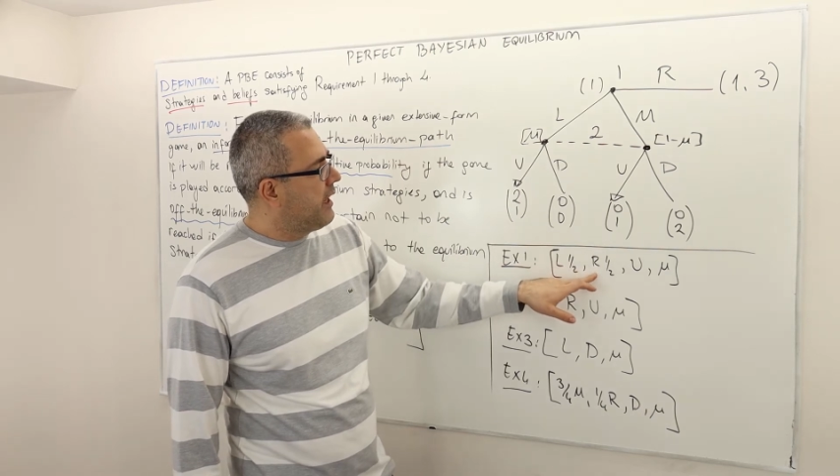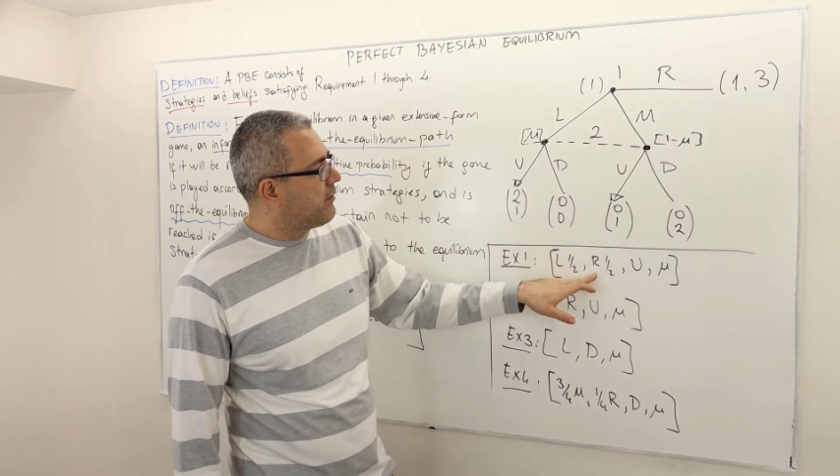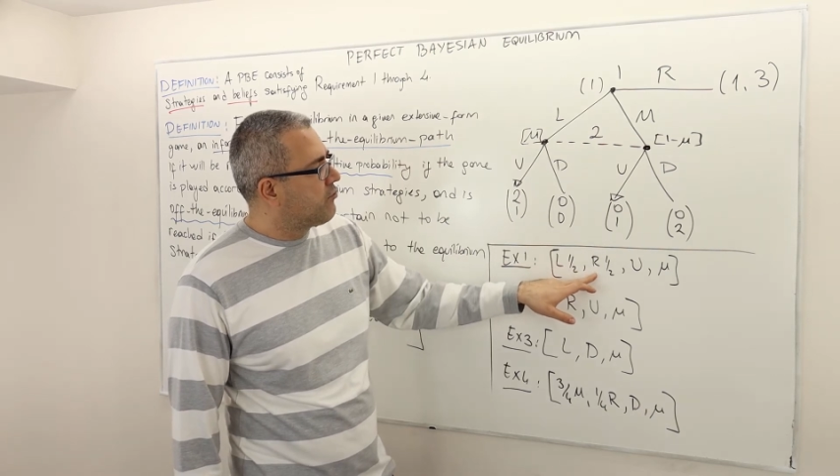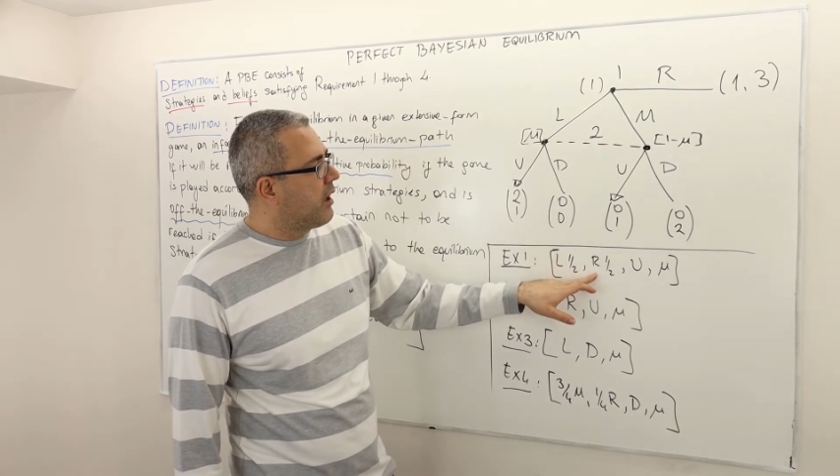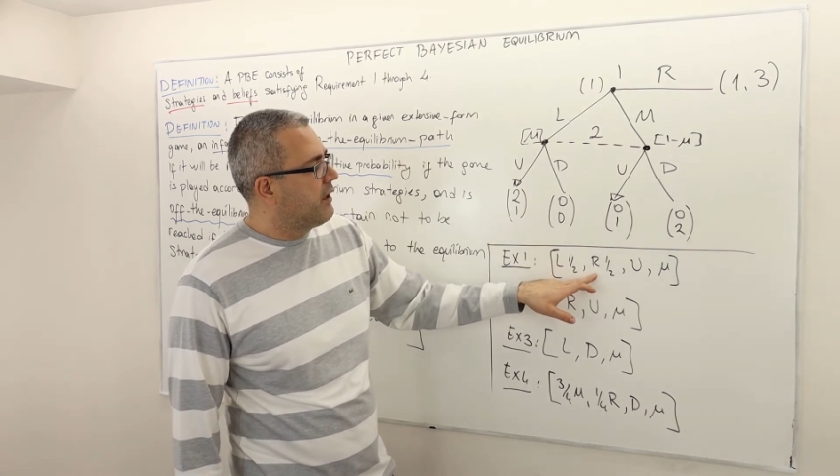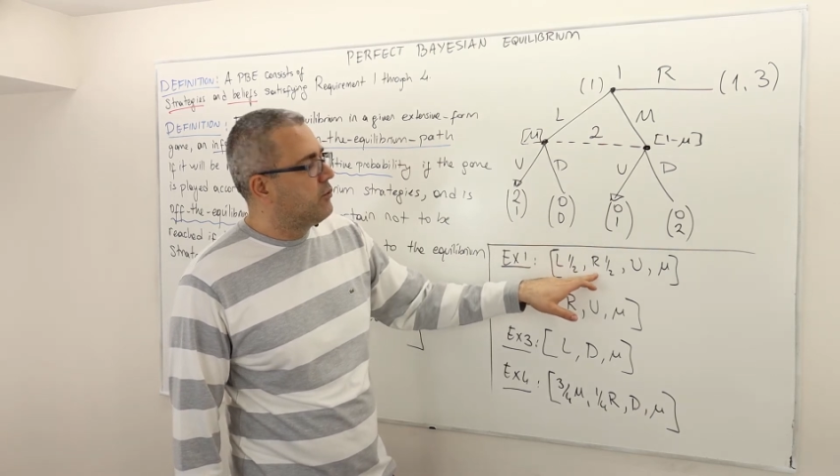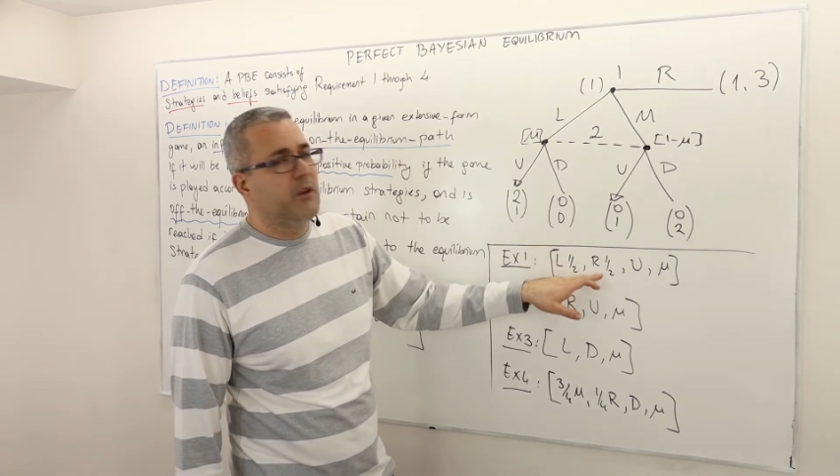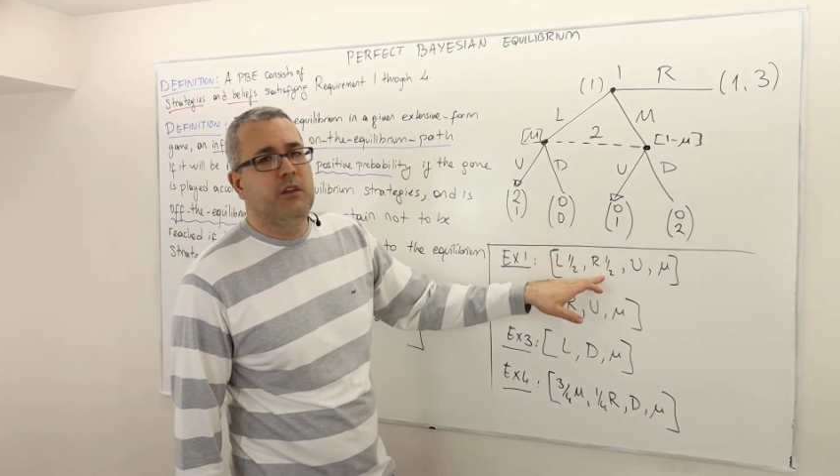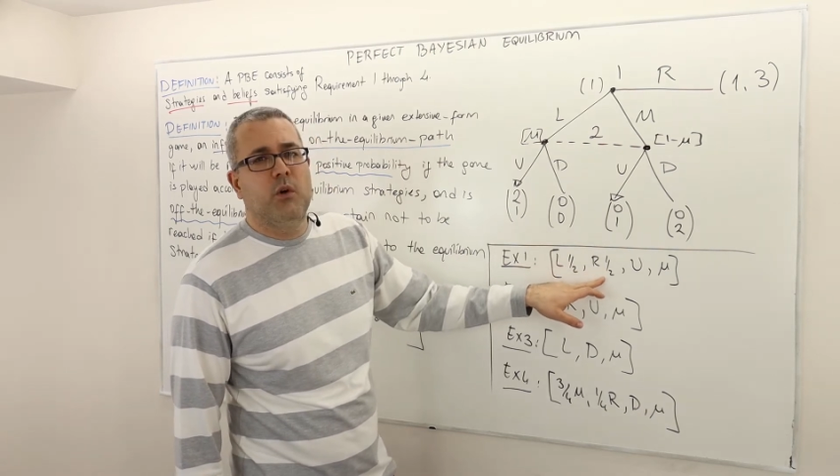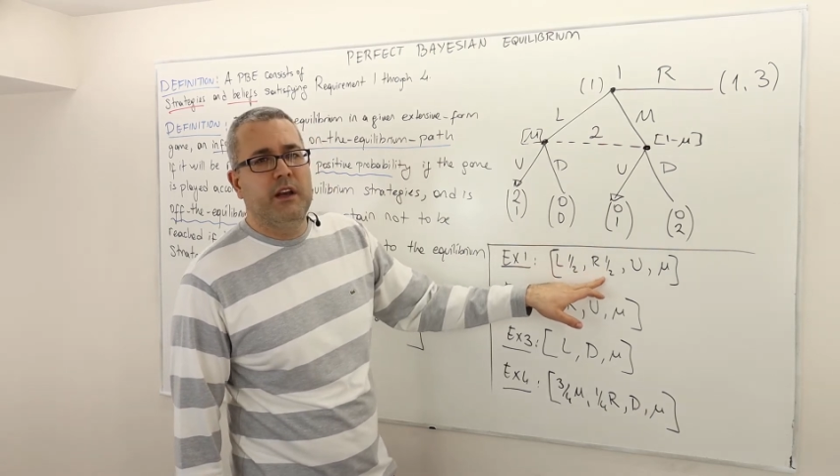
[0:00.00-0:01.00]
and right
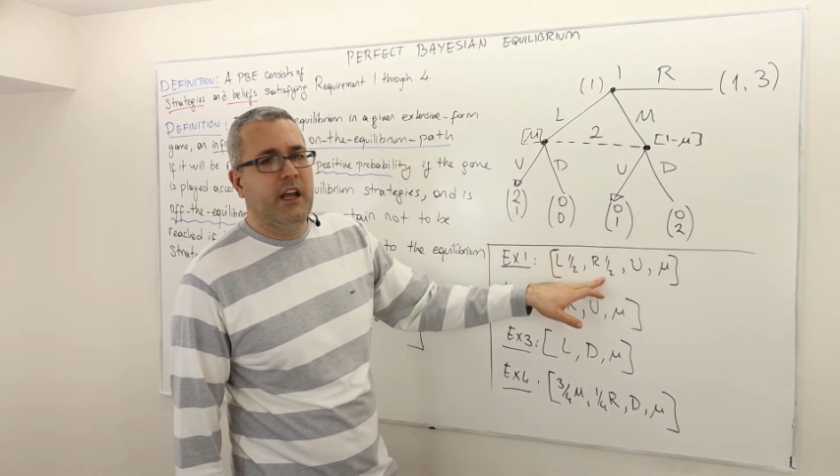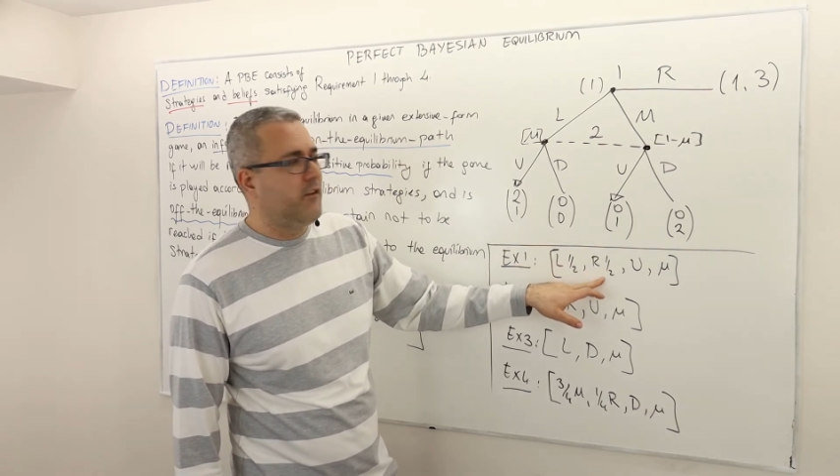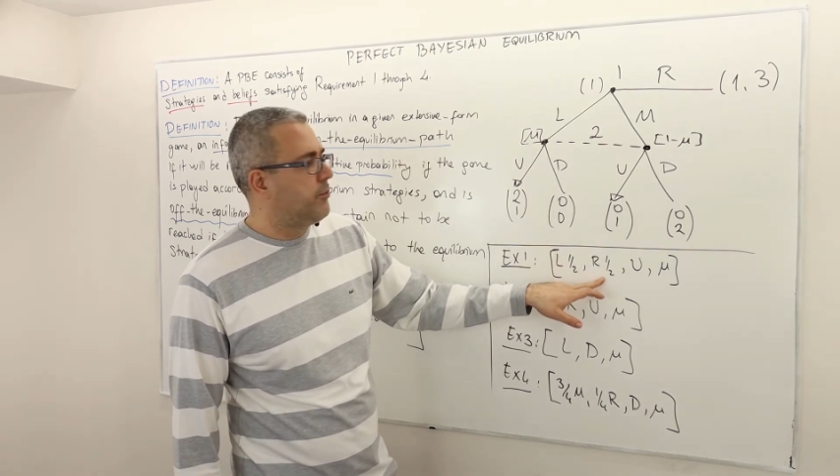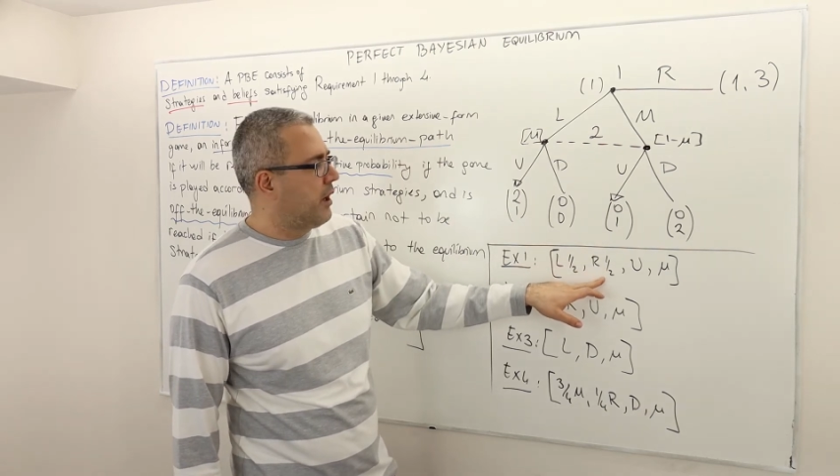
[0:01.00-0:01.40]
with one half